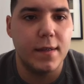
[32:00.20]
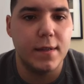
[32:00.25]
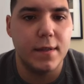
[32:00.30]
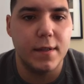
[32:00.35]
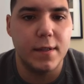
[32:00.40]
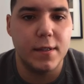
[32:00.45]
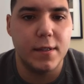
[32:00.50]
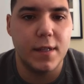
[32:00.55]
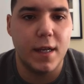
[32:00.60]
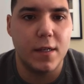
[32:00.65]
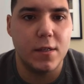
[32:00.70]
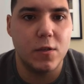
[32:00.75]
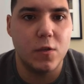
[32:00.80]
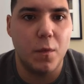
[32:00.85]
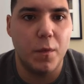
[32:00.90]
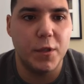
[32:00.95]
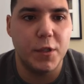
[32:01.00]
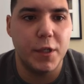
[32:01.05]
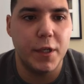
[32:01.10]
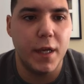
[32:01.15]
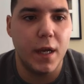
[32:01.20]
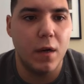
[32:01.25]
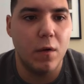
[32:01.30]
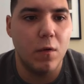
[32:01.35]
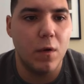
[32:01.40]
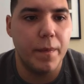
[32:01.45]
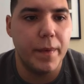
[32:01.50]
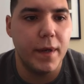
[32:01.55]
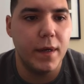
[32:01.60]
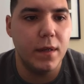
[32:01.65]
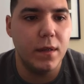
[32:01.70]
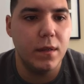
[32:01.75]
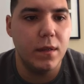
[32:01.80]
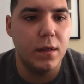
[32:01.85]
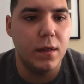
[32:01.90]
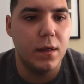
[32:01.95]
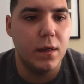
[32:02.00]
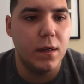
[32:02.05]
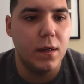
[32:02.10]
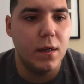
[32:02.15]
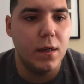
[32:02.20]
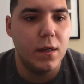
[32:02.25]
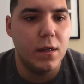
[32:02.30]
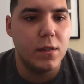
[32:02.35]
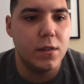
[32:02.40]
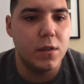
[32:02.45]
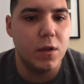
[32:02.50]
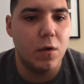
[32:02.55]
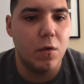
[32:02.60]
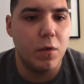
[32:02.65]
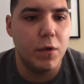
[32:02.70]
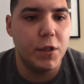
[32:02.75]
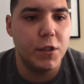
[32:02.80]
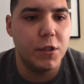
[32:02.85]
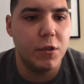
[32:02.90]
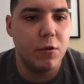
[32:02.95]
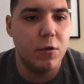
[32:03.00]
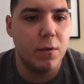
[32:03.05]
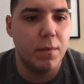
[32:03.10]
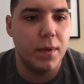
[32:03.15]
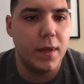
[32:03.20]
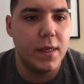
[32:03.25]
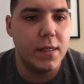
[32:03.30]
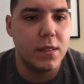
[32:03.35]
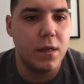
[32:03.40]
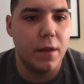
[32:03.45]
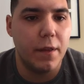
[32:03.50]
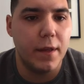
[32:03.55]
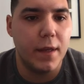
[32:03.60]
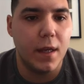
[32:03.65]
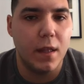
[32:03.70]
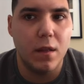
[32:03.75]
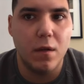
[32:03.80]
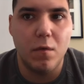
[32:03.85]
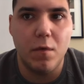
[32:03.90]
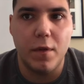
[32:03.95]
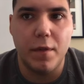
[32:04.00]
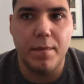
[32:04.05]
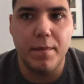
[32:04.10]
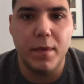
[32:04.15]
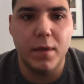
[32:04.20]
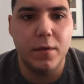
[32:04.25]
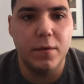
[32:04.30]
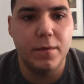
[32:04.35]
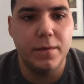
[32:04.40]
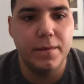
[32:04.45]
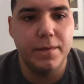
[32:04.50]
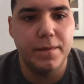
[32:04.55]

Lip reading: there's not so much yellow up here. So we're just gonna replace all the yellow with blue